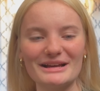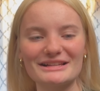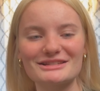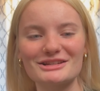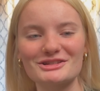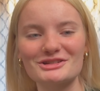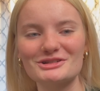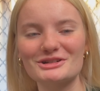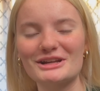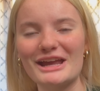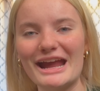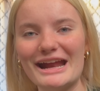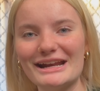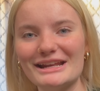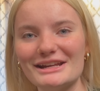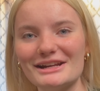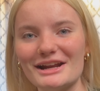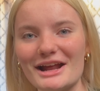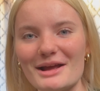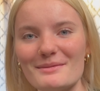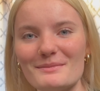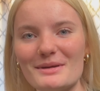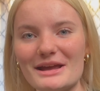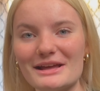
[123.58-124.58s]
sister Katie and
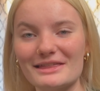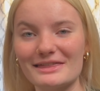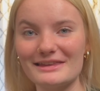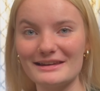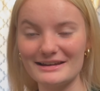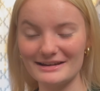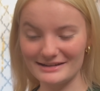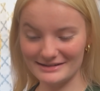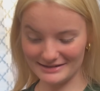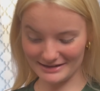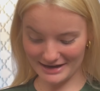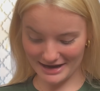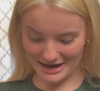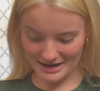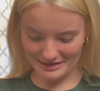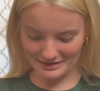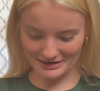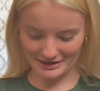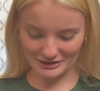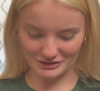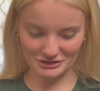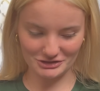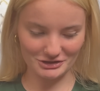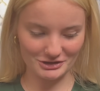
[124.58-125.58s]
I make these and
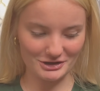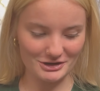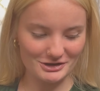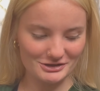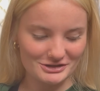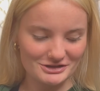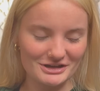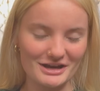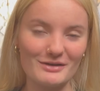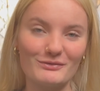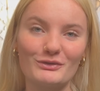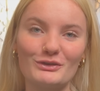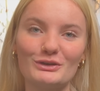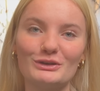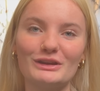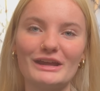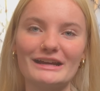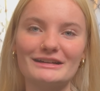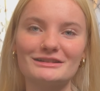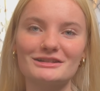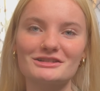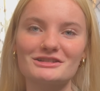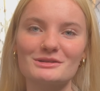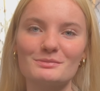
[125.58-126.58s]
these shirts. If you'd
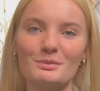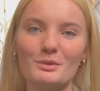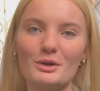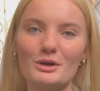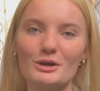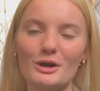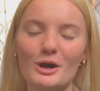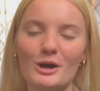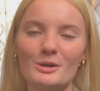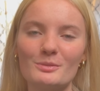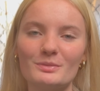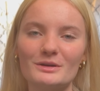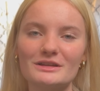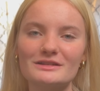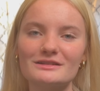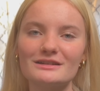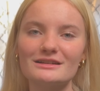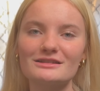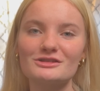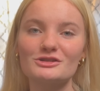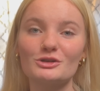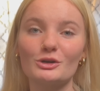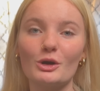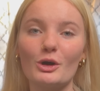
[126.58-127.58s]
like to support our
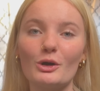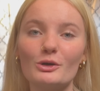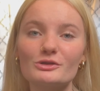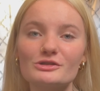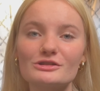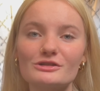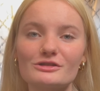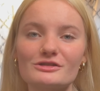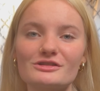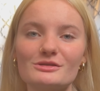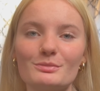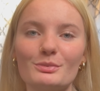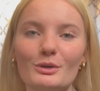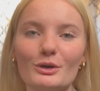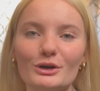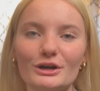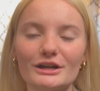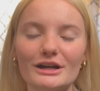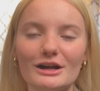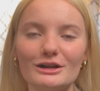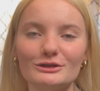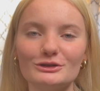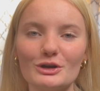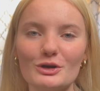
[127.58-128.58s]
business, you're also
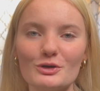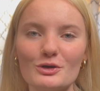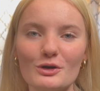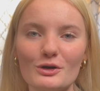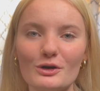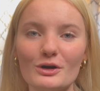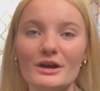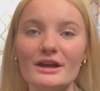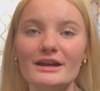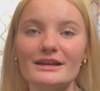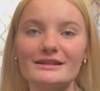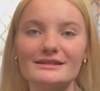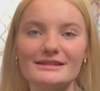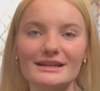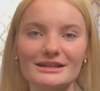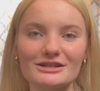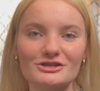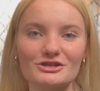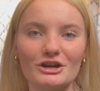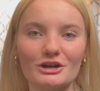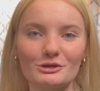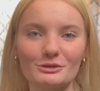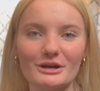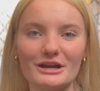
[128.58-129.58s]
supporting a local 6th
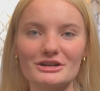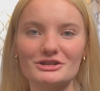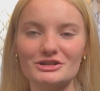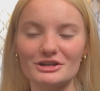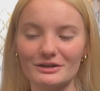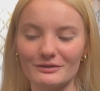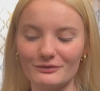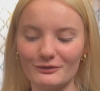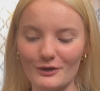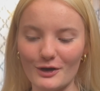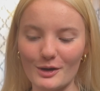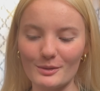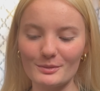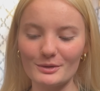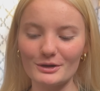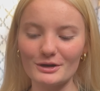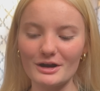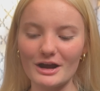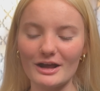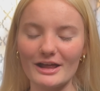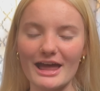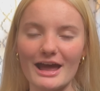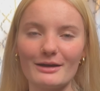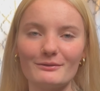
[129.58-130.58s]
generation farmer.
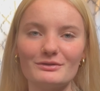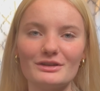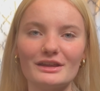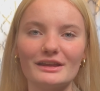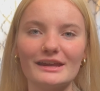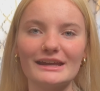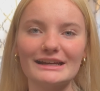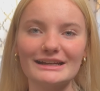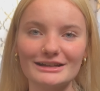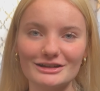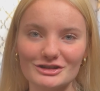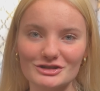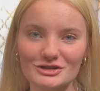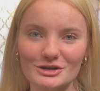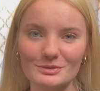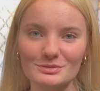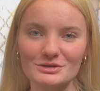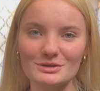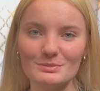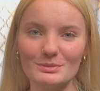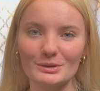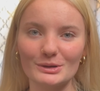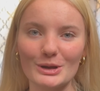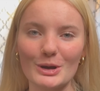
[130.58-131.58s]
I'll have the link in the
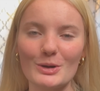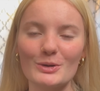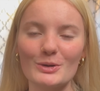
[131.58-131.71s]
description below.